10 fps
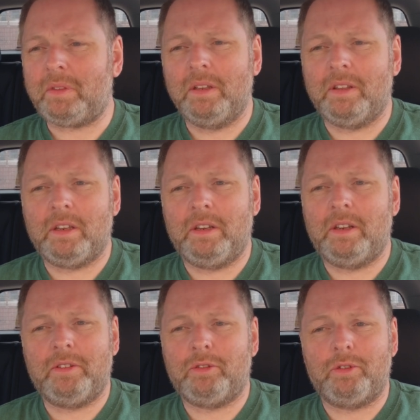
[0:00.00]
than it
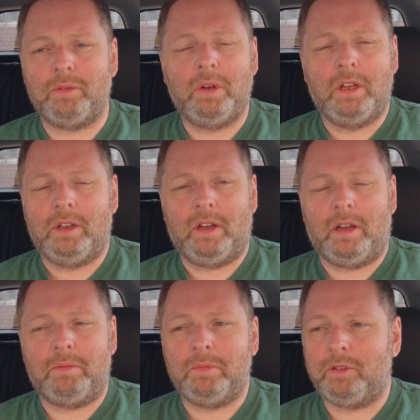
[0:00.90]
is to
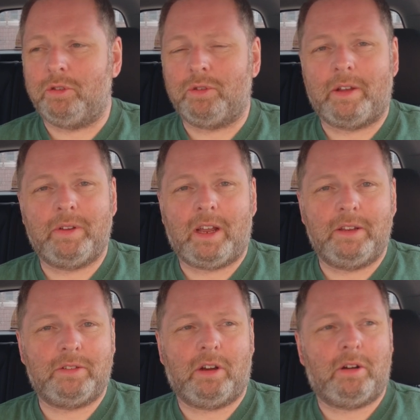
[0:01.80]
drive an
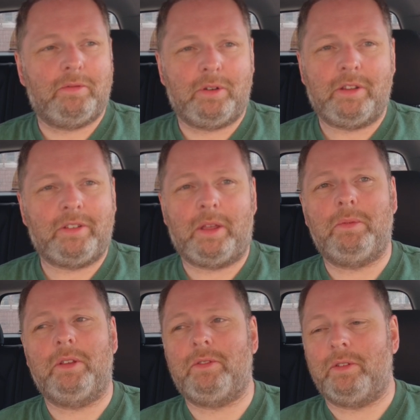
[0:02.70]
ICE car for the
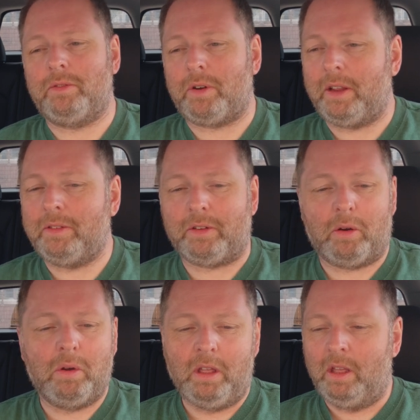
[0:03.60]
same distance, right?
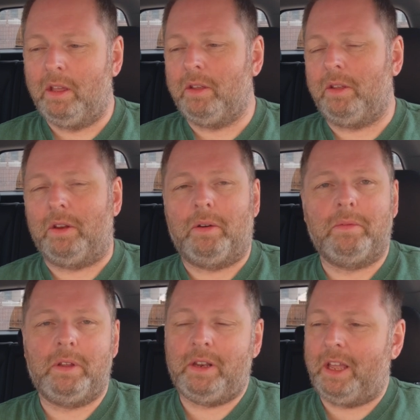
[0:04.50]
So, you know,
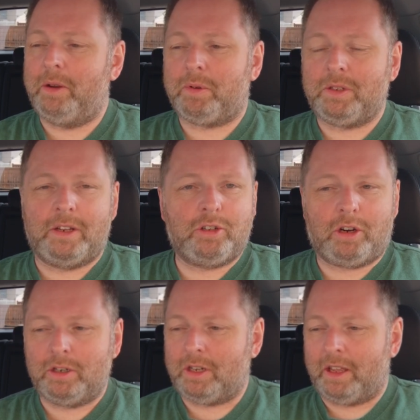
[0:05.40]
an 80%
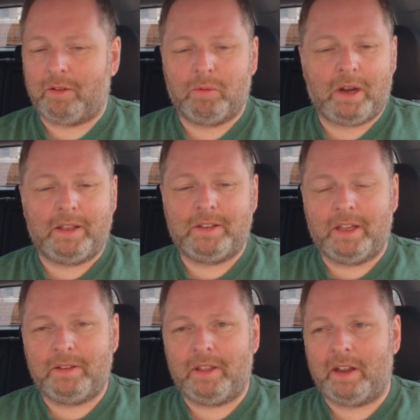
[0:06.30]
charge like what I
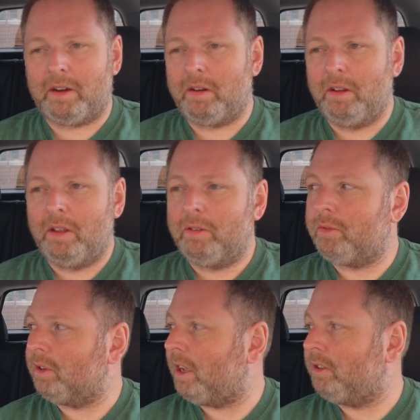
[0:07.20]
did there
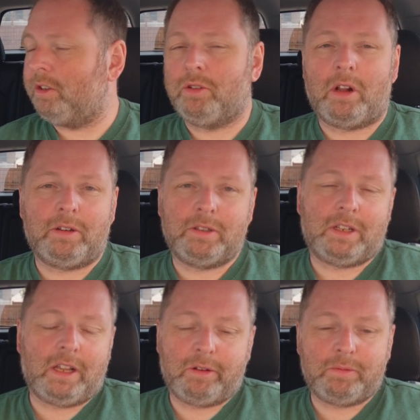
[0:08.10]
for $19
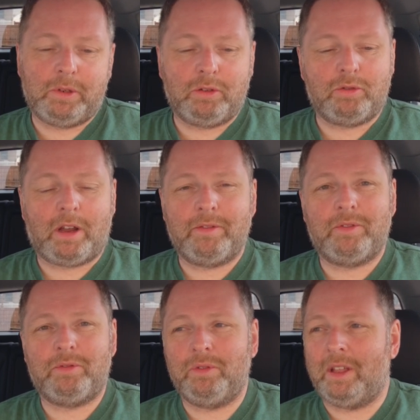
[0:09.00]
allows me to
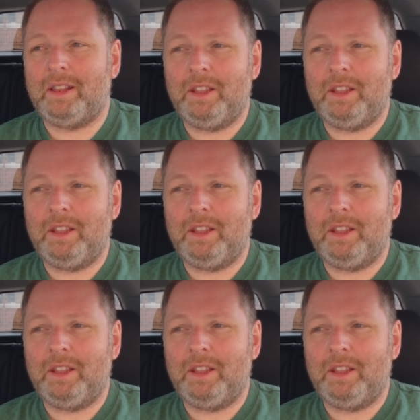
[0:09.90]
drive at